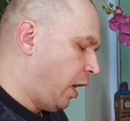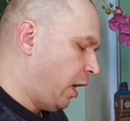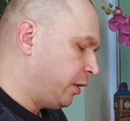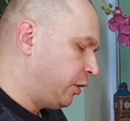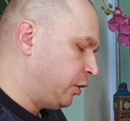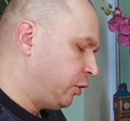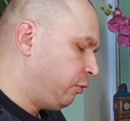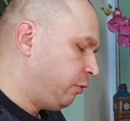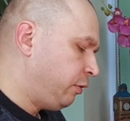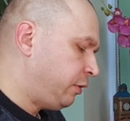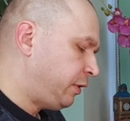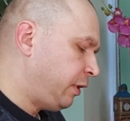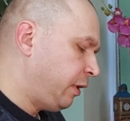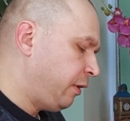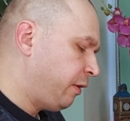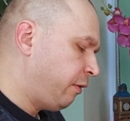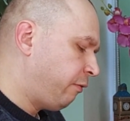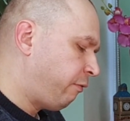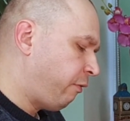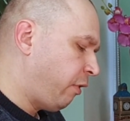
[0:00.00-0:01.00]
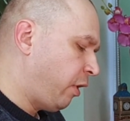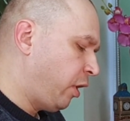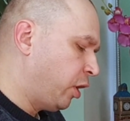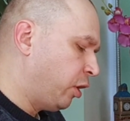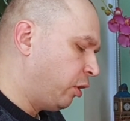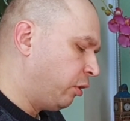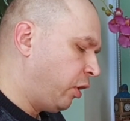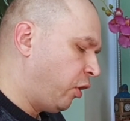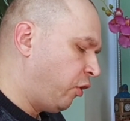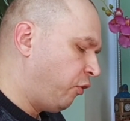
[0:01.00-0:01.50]
Do you see the
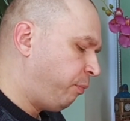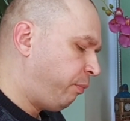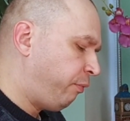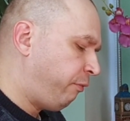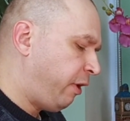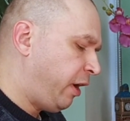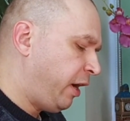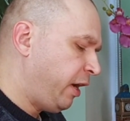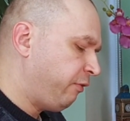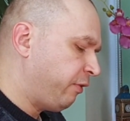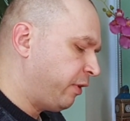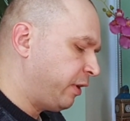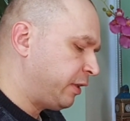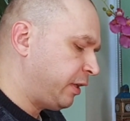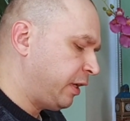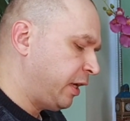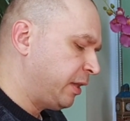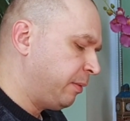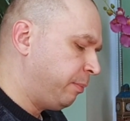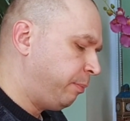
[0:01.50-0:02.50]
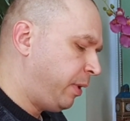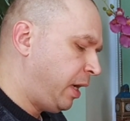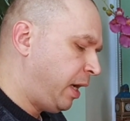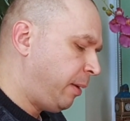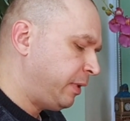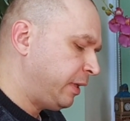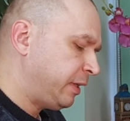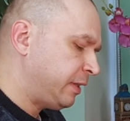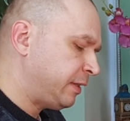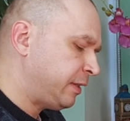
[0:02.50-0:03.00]
role of private and
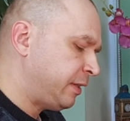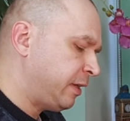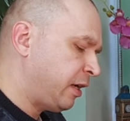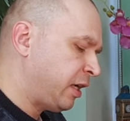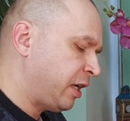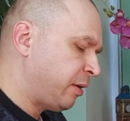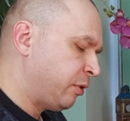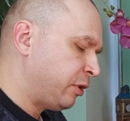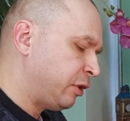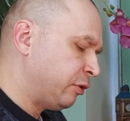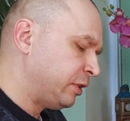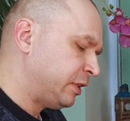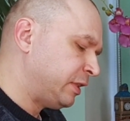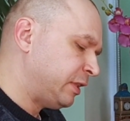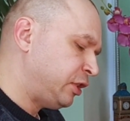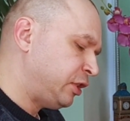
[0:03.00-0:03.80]
public ceremonies